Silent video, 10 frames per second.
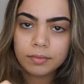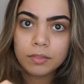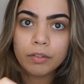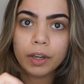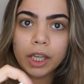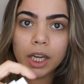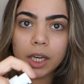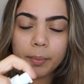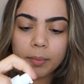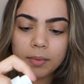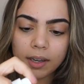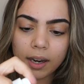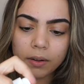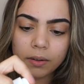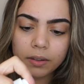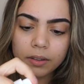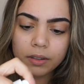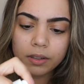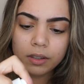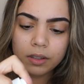if I can get any pumps out,
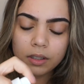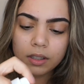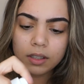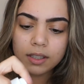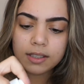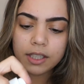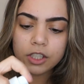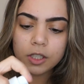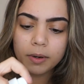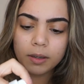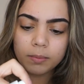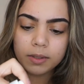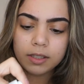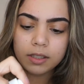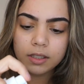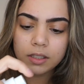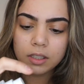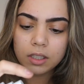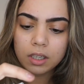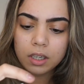let's say 2 pumps
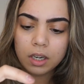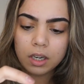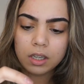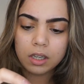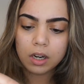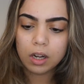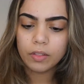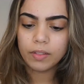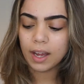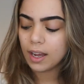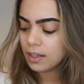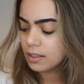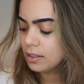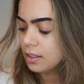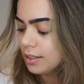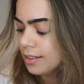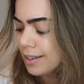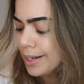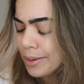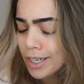on that,
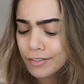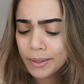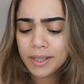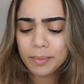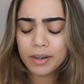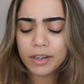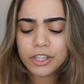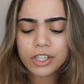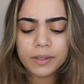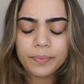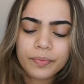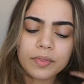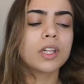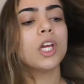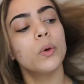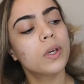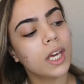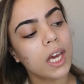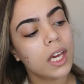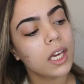and I'm going to ruin the brush.
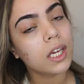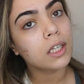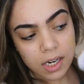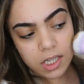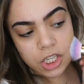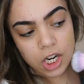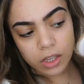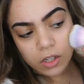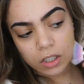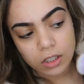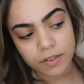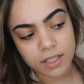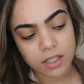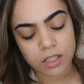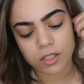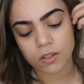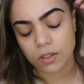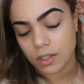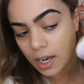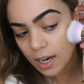Okay. I did check the colour of this in the
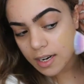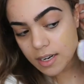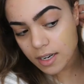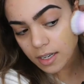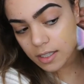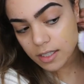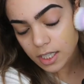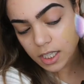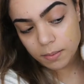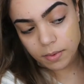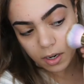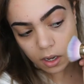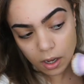store and it seemed